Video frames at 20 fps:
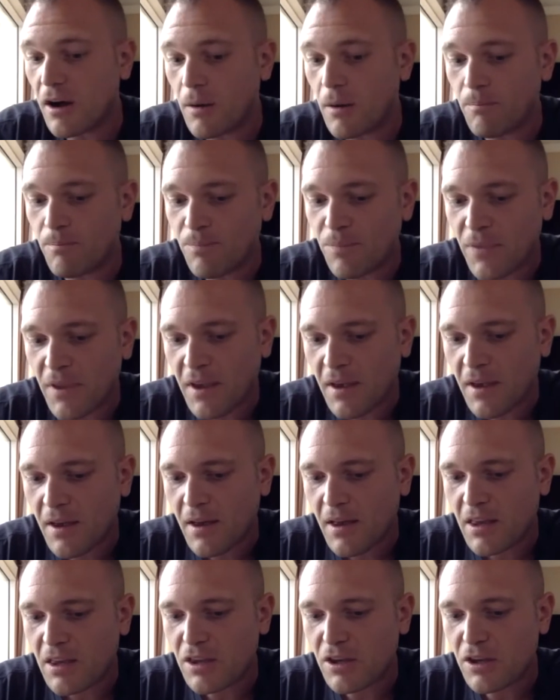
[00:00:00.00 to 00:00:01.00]
Um,
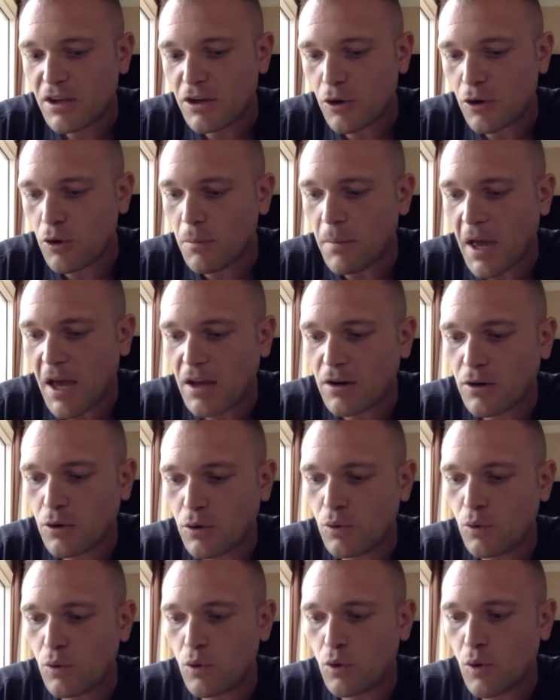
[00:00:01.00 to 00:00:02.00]
you're a man
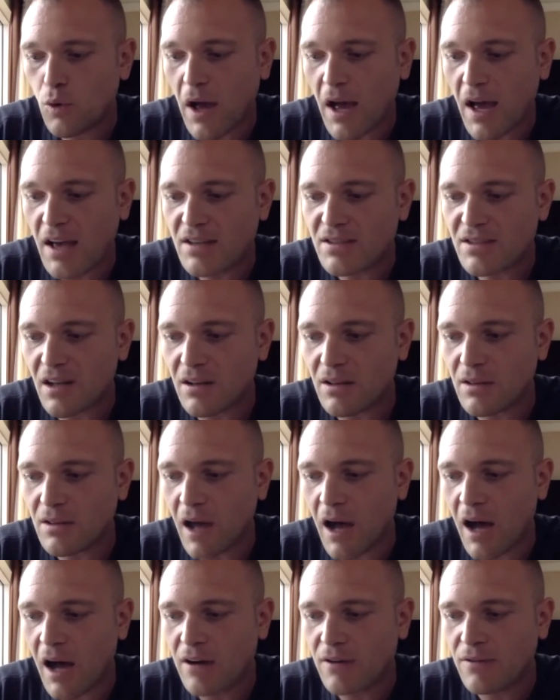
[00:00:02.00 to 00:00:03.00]
who who has a
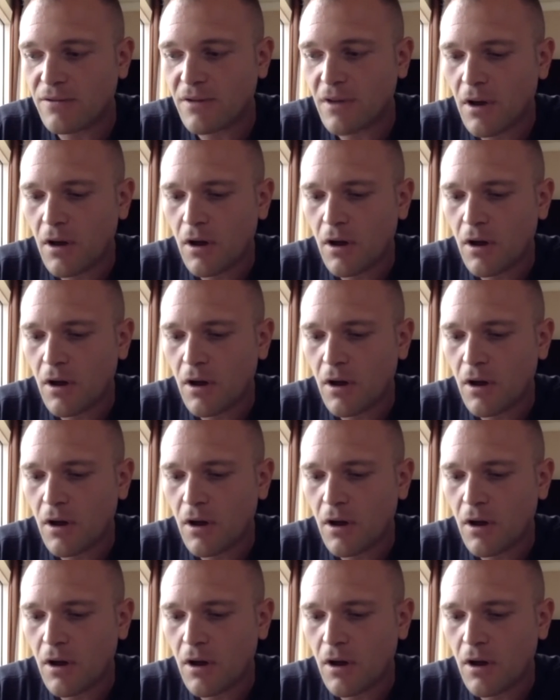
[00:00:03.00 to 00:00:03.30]
lot of